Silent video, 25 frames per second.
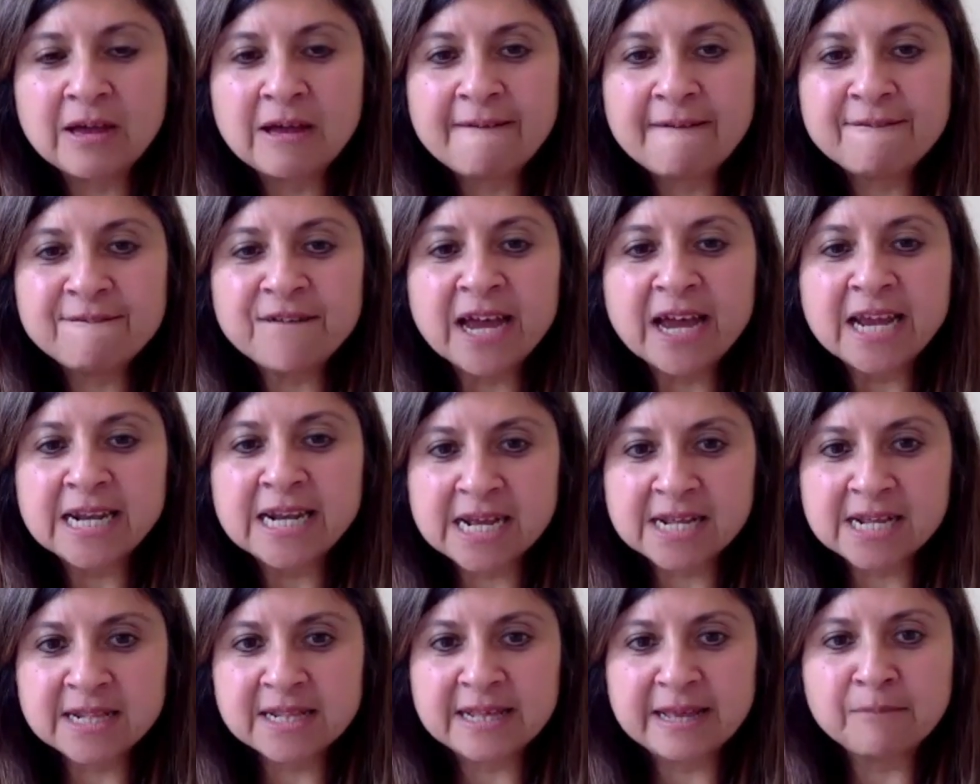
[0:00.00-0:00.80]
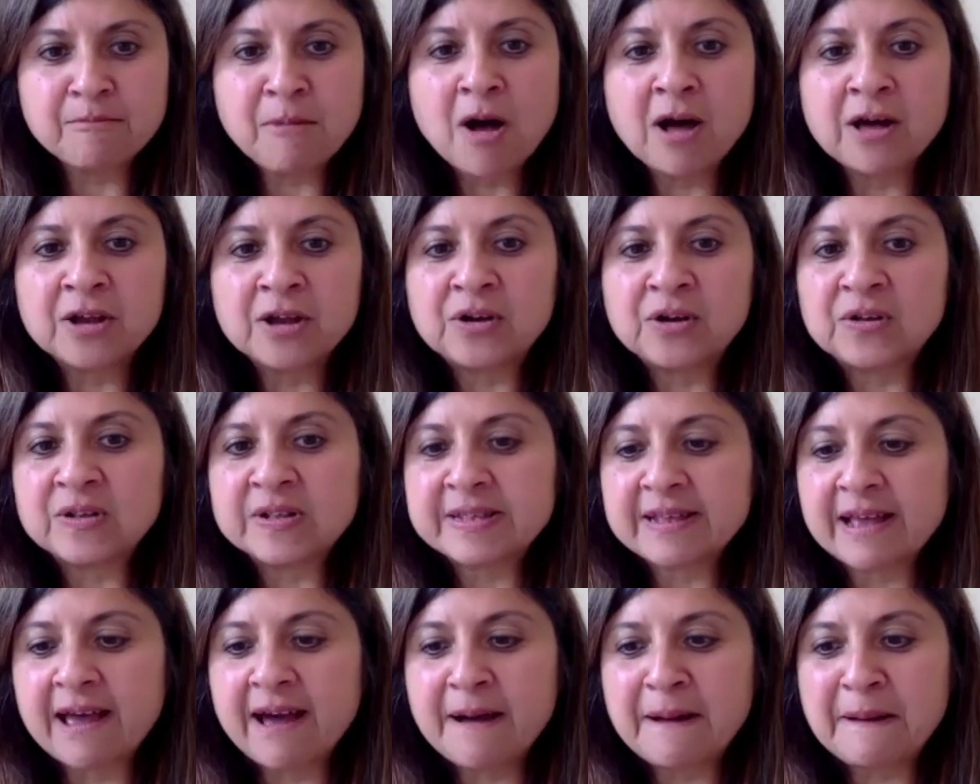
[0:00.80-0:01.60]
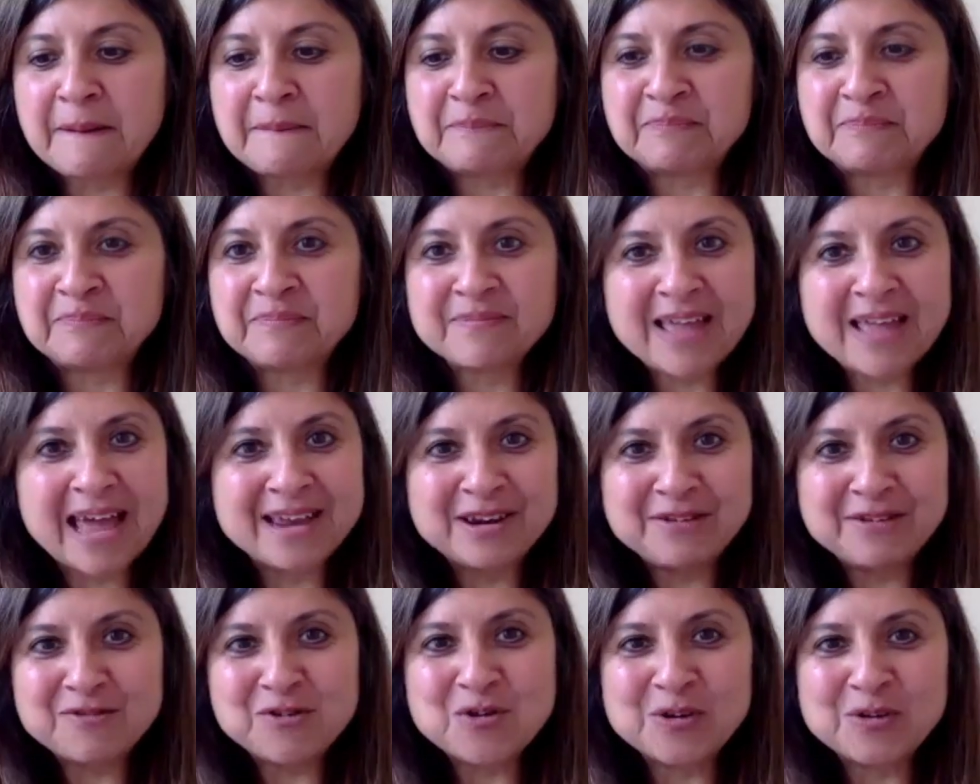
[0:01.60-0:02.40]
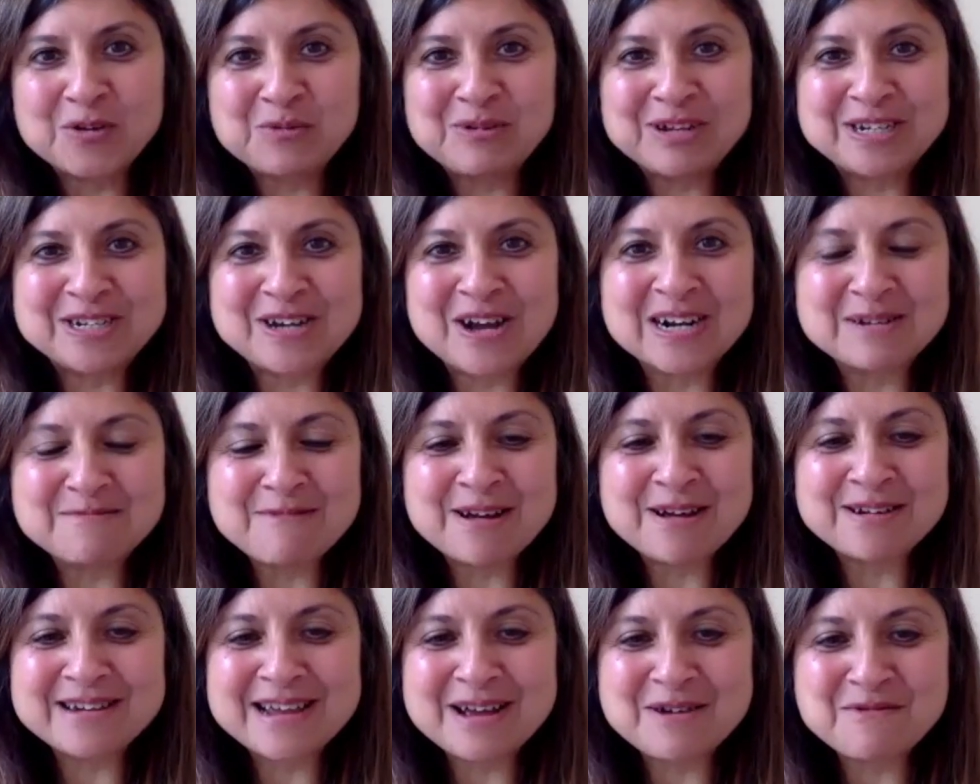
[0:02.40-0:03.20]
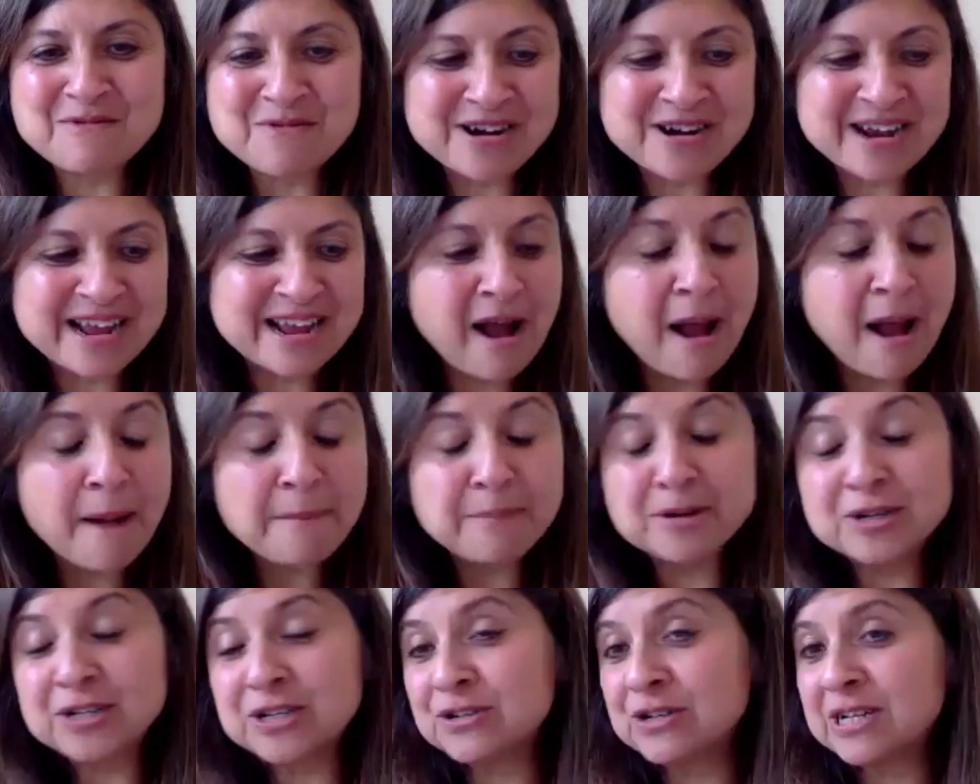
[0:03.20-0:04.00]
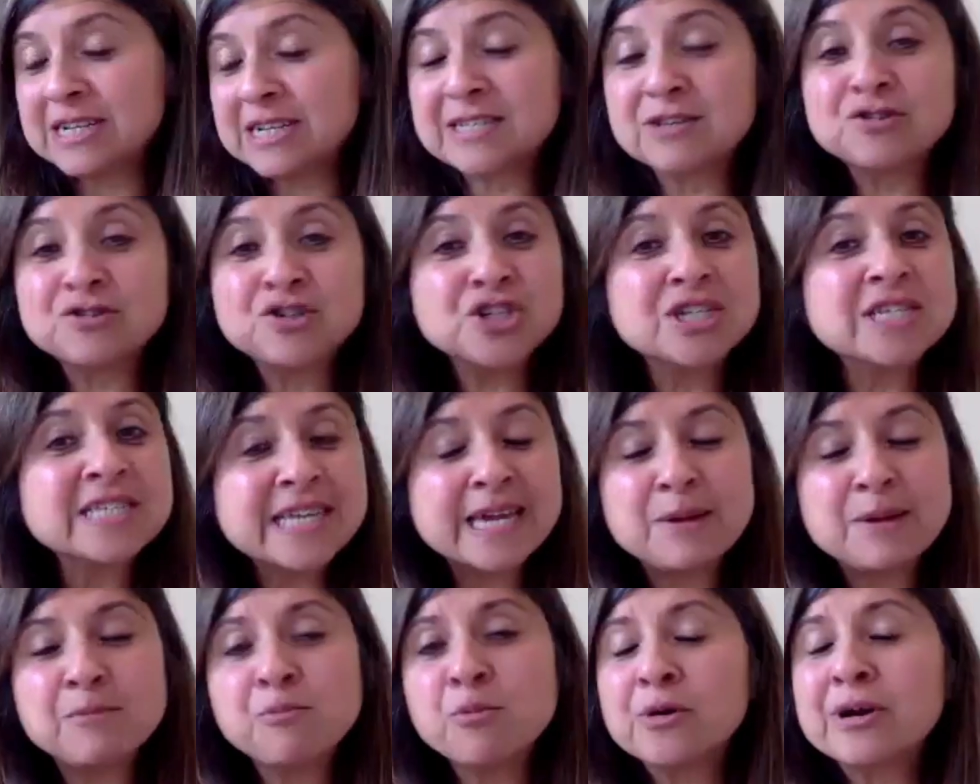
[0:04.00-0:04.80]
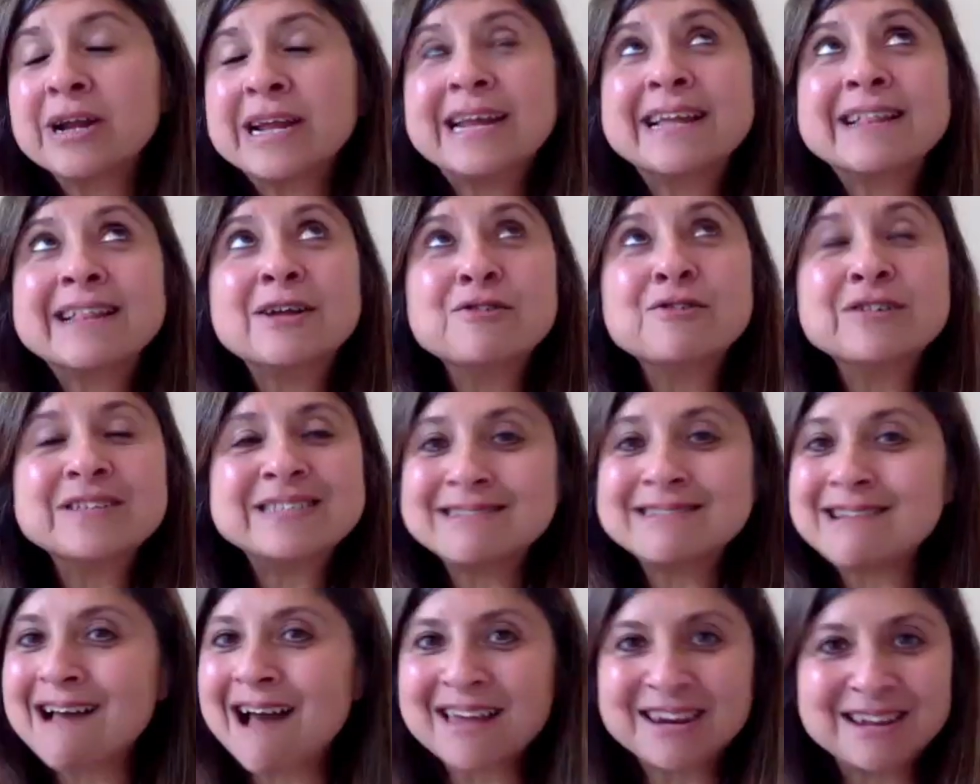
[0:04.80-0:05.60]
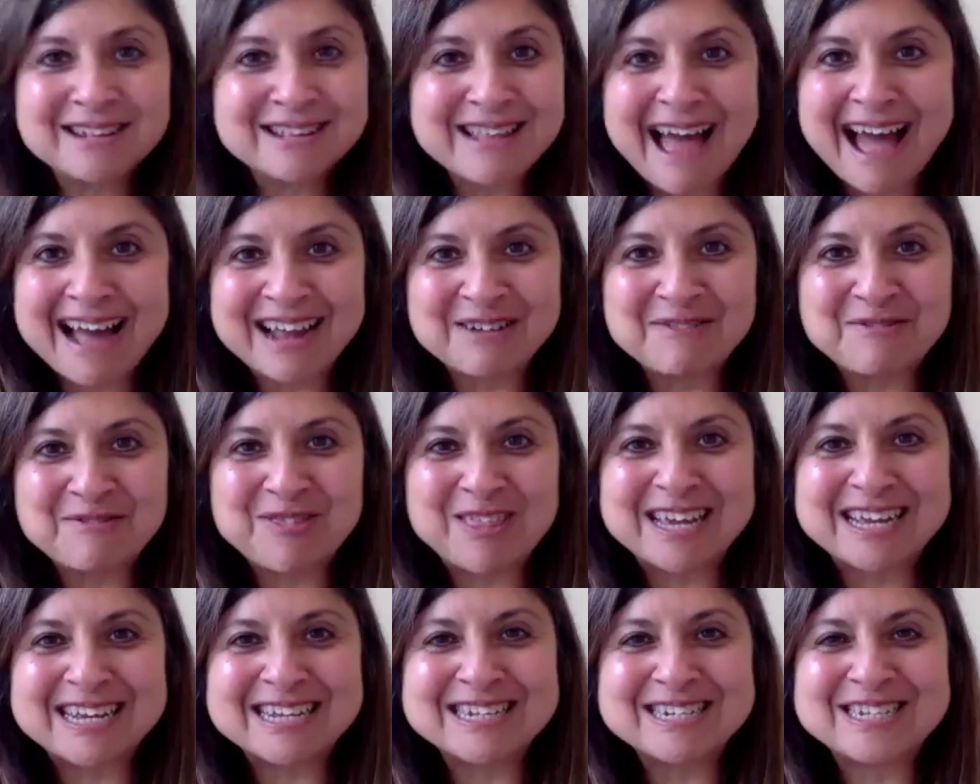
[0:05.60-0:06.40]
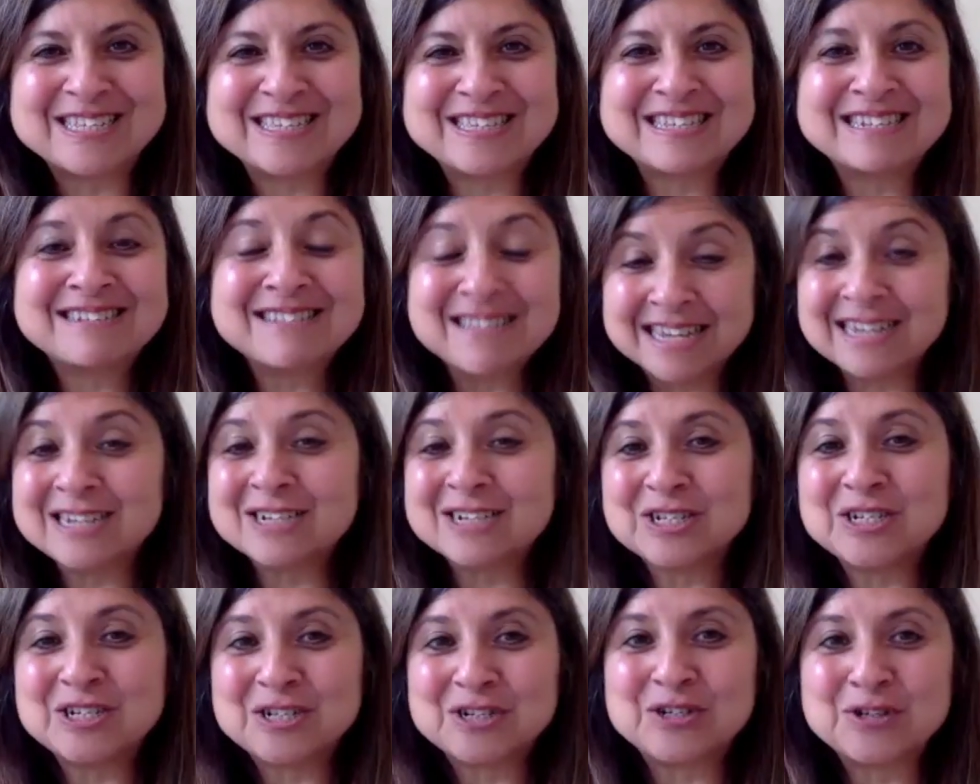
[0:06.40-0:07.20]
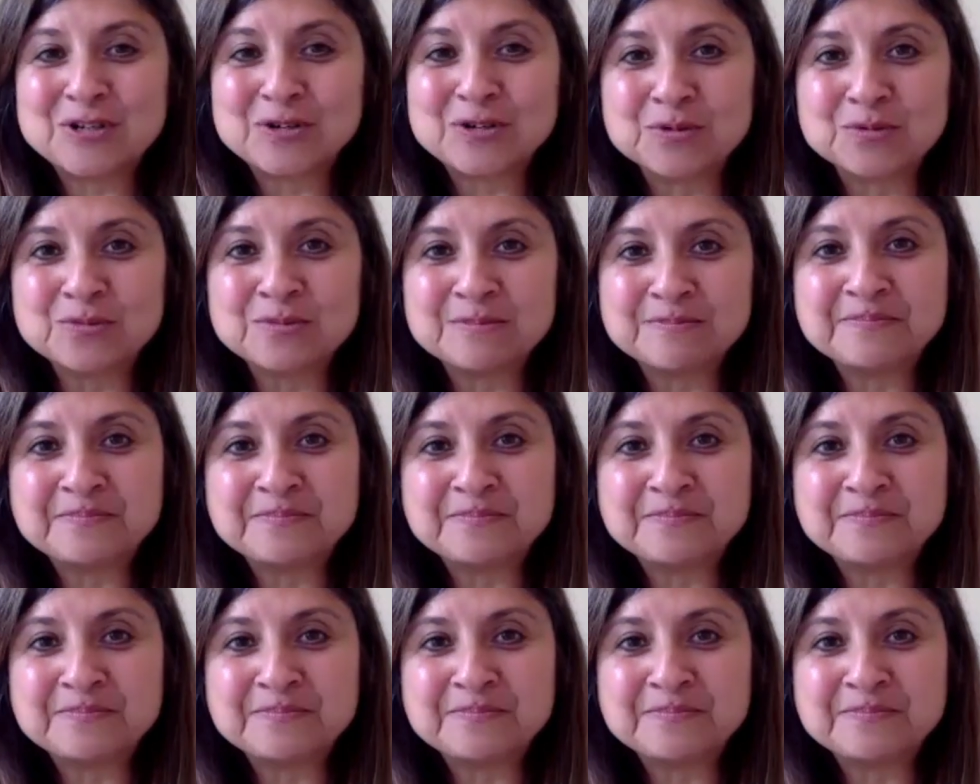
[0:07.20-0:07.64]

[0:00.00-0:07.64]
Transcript: financing models. And of course, we talked about networking opportunities. So just keep working. There is not a lack of things to do.